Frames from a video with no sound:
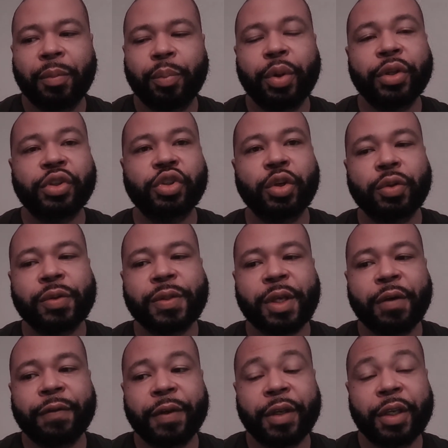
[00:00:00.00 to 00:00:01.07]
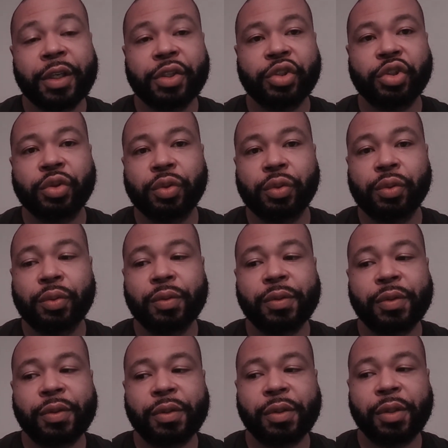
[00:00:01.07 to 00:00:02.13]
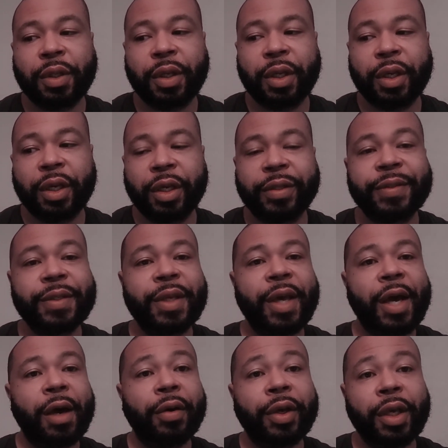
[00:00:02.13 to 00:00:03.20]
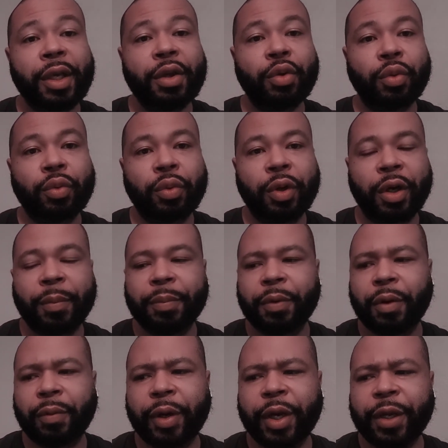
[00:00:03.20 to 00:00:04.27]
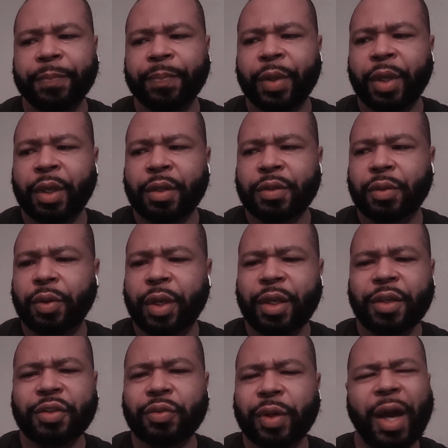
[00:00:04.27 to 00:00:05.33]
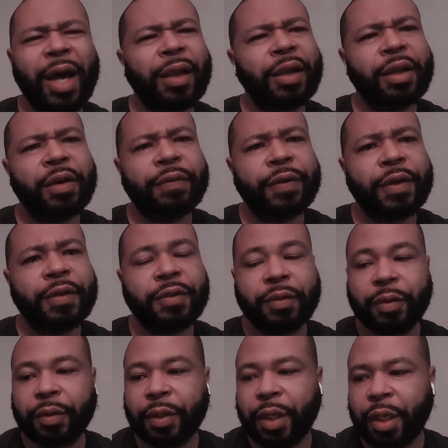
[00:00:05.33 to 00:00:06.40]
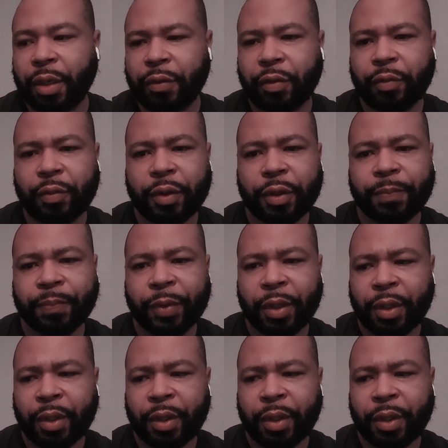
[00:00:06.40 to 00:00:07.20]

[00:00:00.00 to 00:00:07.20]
put yourself in his shoes and see how he grew up. right. So history, I love history. Okay, everyone.